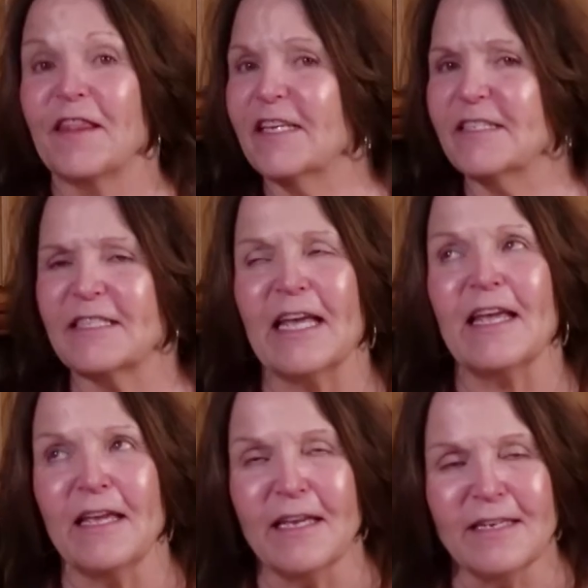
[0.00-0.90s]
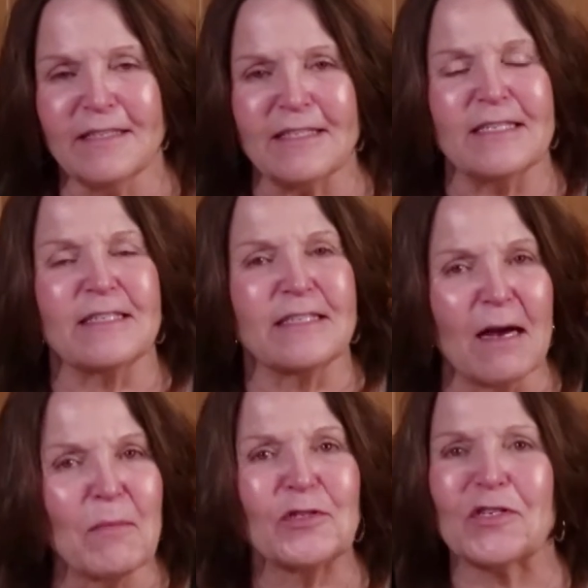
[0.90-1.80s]
This easy
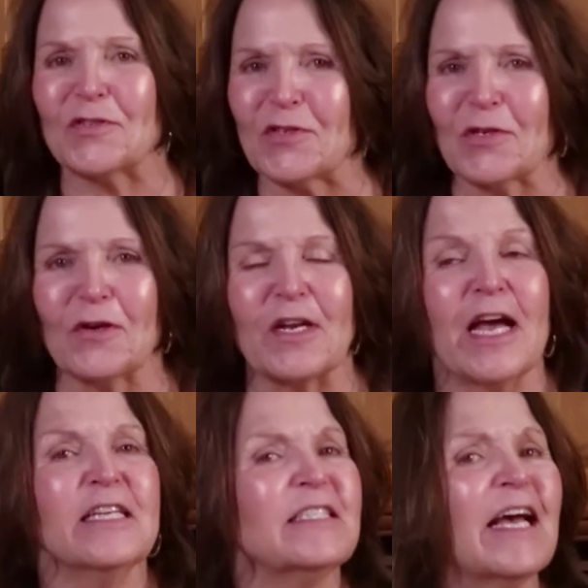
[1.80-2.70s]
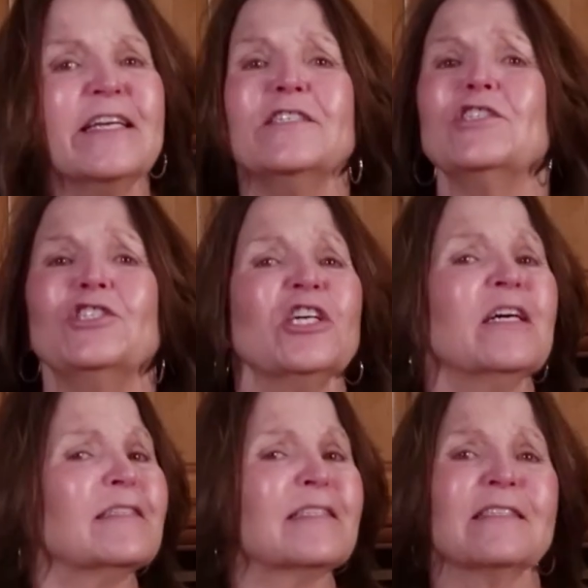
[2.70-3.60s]
summer dessert tastes
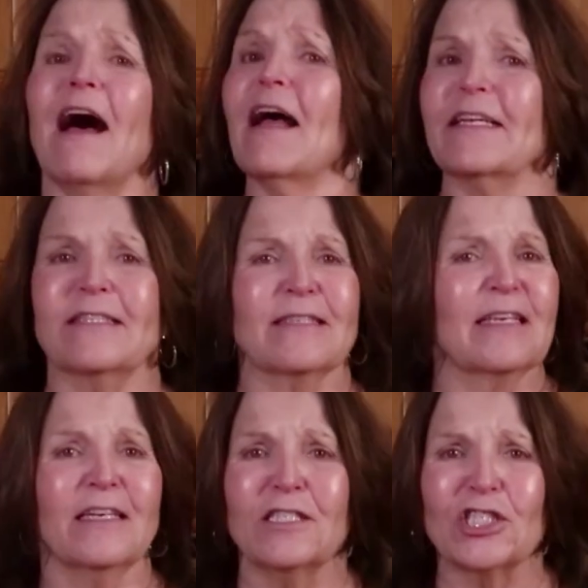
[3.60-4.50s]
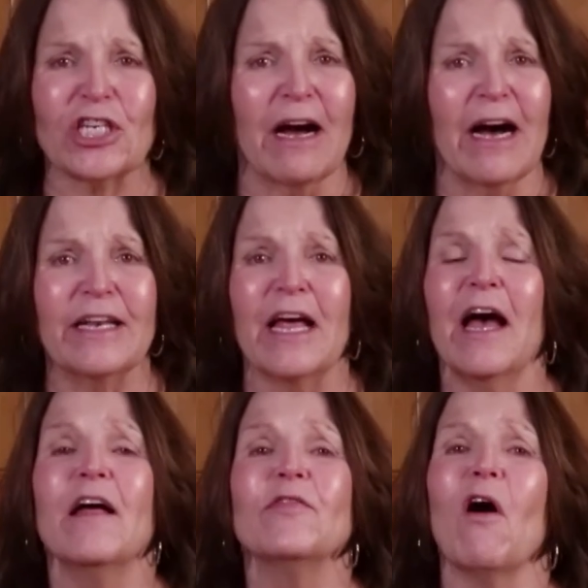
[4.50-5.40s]
just like sunshine.
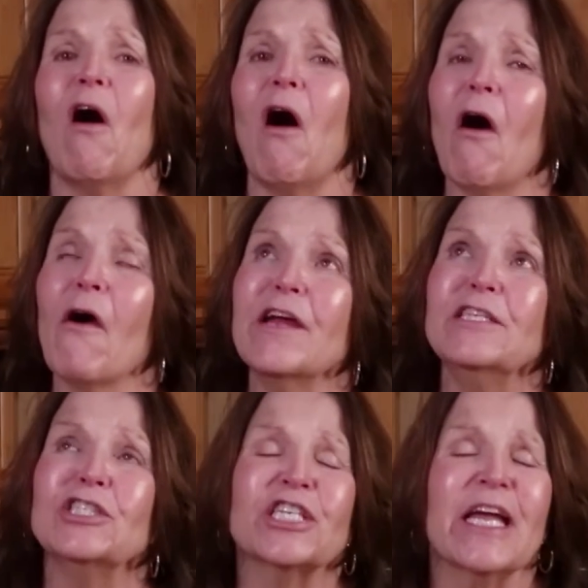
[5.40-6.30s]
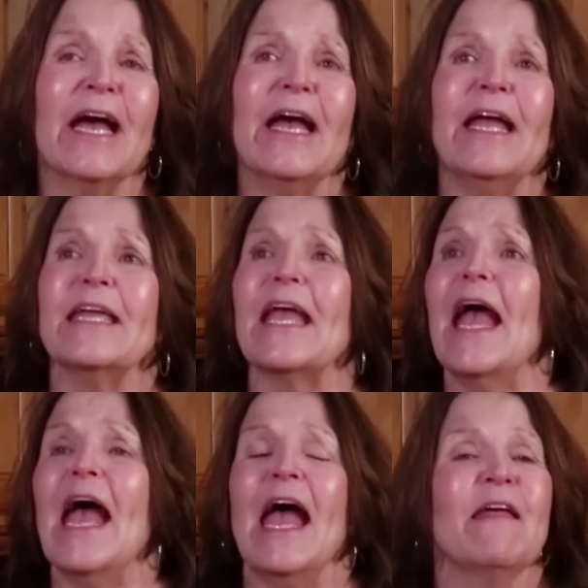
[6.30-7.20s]
The orange cake,
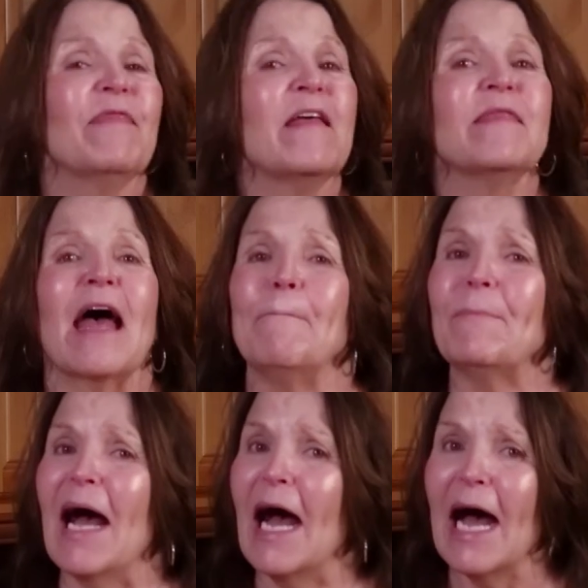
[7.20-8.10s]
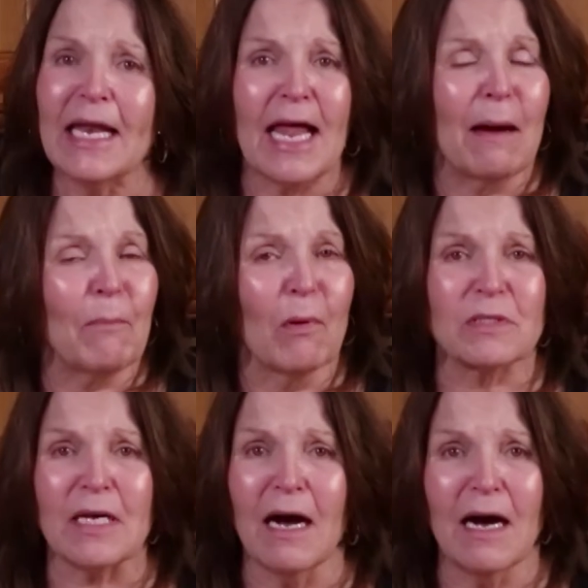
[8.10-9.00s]
and then that
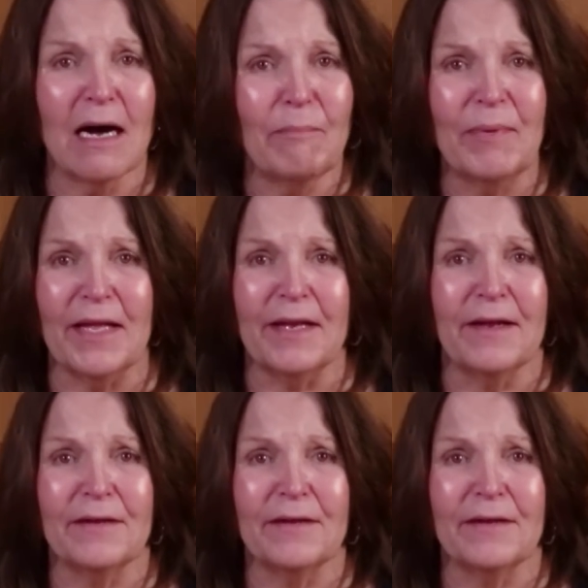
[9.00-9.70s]
pineapple topping.